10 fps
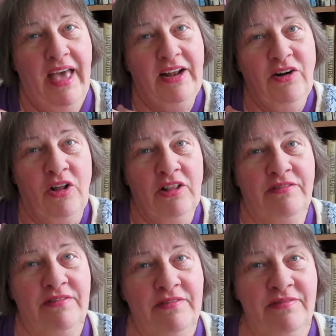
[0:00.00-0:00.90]
And
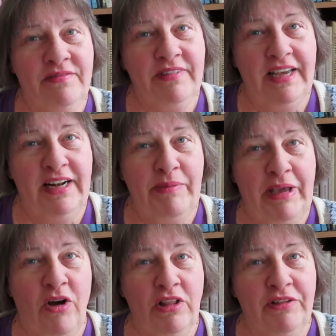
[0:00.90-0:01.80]
Olive. It'll
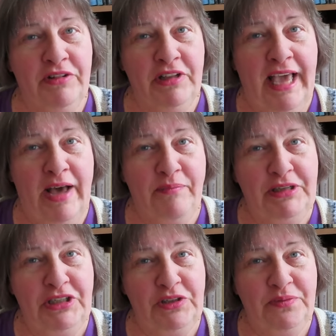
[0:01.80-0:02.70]
make Olive really
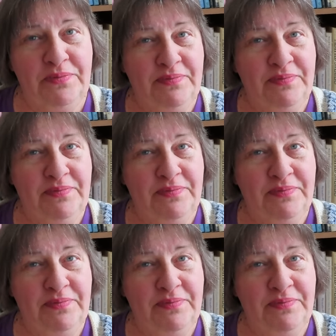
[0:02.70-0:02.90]
happy too.